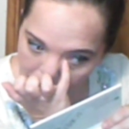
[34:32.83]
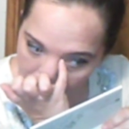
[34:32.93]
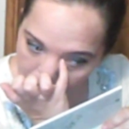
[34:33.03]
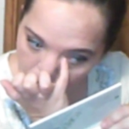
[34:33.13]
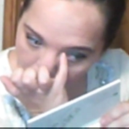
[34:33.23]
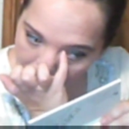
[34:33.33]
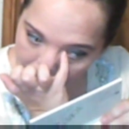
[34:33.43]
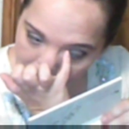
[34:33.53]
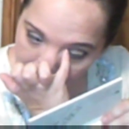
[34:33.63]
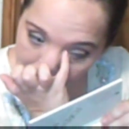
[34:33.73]
I can do
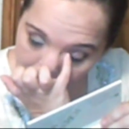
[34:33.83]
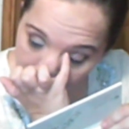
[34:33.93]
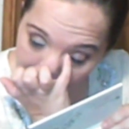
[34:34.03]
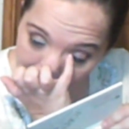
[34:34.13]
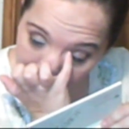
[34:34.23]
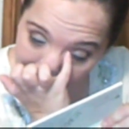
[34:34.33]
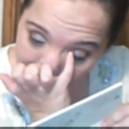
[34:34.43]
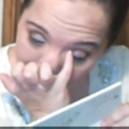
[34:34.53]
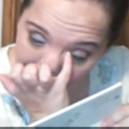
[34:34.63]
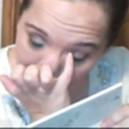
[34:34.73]
that,
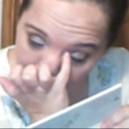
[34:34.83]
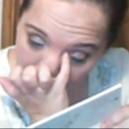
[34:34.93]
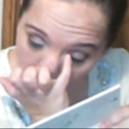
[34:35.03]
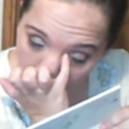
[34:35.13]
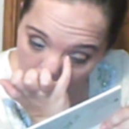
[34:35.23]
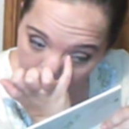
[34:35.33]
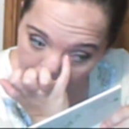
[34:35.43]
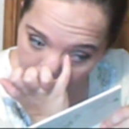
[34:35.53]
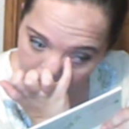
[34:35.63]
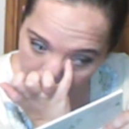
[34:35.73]
just let me know in the
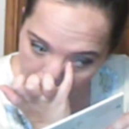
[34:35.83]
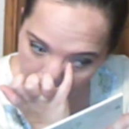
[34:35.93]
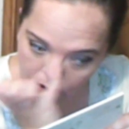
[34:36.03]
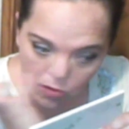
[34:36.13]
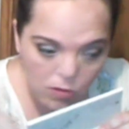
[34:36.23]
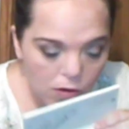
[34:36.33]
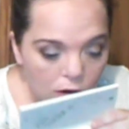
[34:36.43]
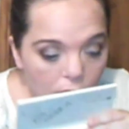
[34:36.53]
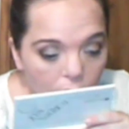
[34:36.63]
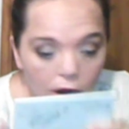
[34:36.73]
comments down below.
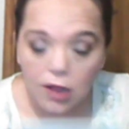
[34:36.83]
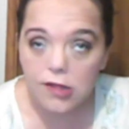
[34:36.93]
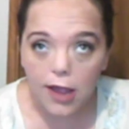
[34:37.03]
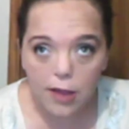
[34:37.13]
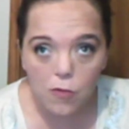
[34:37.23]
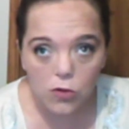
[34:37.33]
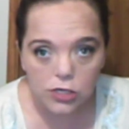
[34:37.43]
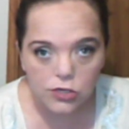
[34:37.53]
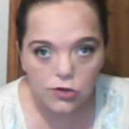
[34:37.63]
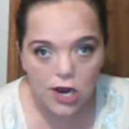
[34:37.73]
Because I am
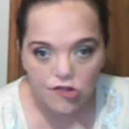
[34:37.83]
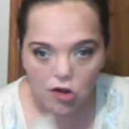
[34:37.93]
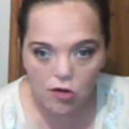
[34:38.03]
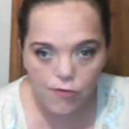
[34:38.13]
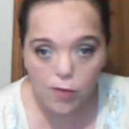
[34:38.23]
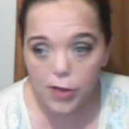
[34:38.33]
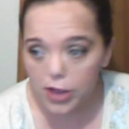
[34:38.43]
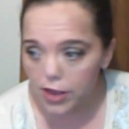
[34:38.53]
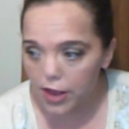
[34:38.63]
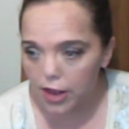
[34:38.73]
going to try to start
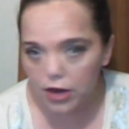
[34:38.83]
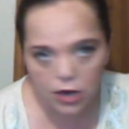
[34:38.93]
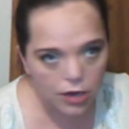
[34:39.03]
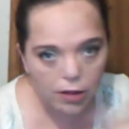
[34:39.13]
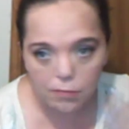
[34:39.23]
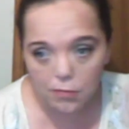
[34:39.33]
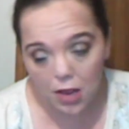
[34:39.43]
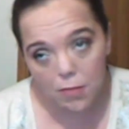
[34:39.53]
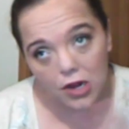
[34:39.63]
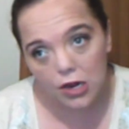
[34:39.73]
filming. It
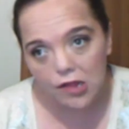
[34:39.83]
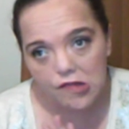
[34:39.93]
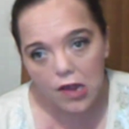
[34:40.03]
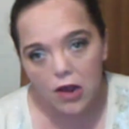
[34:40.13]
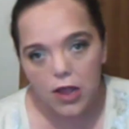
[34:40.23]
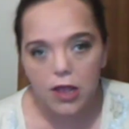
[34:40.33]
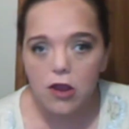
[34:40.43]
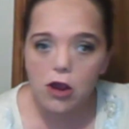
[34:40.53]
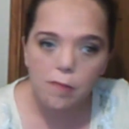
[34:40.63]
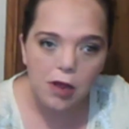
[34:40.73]
might be this area
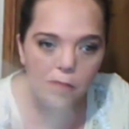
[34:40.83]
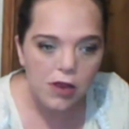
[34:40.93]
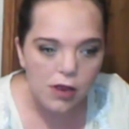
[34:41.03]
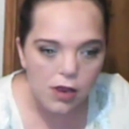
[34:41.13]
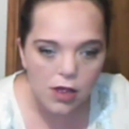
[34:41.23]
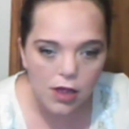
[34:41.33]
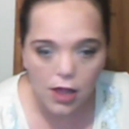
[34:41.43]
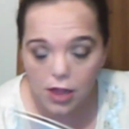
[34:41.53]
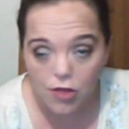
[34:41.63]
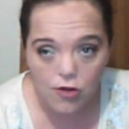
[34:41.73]
here, it might be
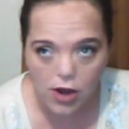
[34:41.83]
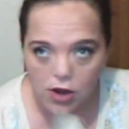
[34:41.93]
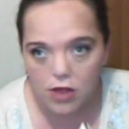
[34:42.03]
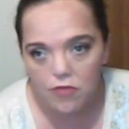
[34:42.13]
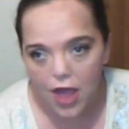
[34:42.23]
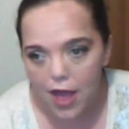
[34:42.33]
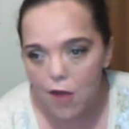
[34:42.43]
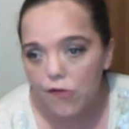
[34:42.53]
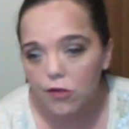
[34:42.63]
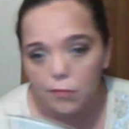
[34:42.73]
another area of
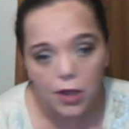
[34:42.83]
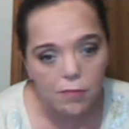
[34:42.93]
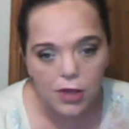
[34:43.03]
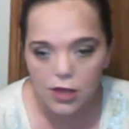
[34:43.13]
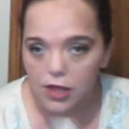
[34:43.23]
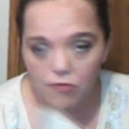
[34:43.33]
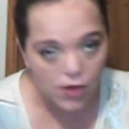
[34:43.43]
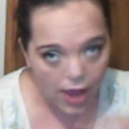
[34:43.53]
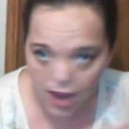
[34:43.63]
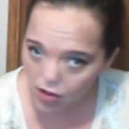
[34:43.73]
the house, it might be
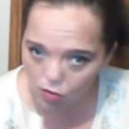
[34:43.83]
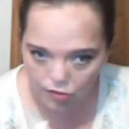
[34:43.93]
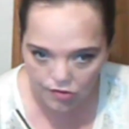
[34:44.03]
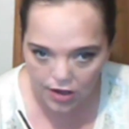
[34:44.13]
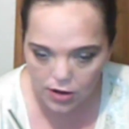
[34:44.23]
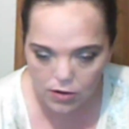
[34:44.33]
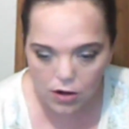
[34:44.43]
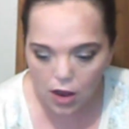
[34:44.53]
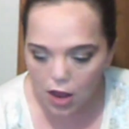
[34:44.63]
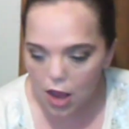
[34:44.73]
different angles
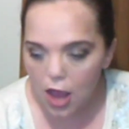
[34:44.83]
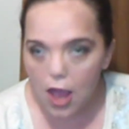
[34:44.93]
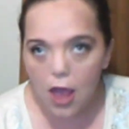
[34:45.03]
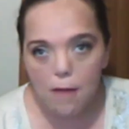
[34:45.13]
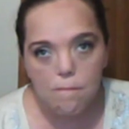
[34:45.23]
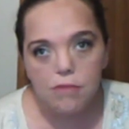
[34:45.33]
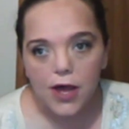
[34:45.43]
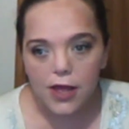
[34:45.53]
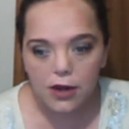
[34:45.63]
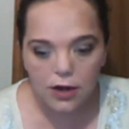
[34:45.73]
here.
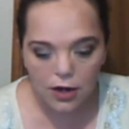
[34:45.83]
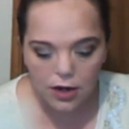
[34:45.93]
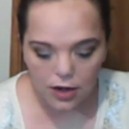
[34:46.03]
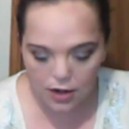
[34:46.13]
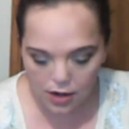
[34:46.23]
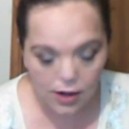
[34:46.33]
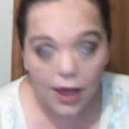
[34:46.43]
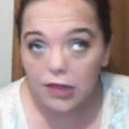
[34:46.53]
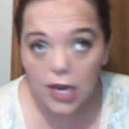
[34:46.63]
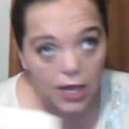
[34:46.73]
But
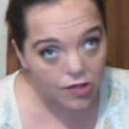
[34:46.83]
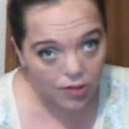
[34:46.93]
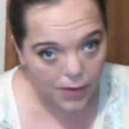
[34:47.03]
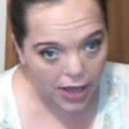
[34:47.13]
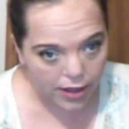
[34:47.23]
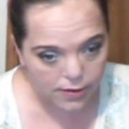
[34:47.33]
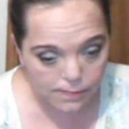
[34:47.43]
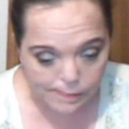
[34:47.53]
that's at least the plan.